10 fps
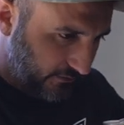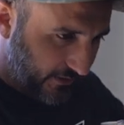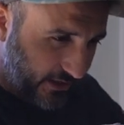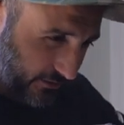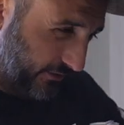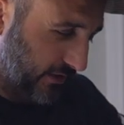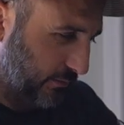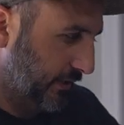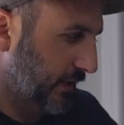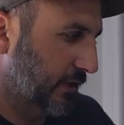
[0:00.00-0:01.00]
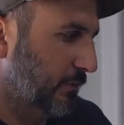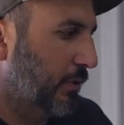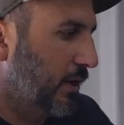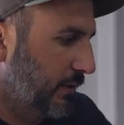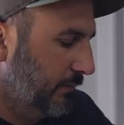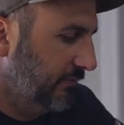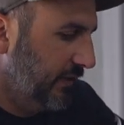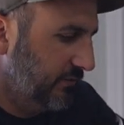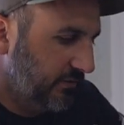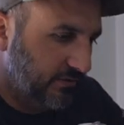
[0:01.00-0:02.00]
final assembly and the mock-up
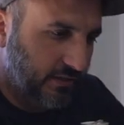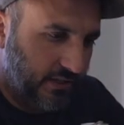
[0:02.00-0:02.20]
phases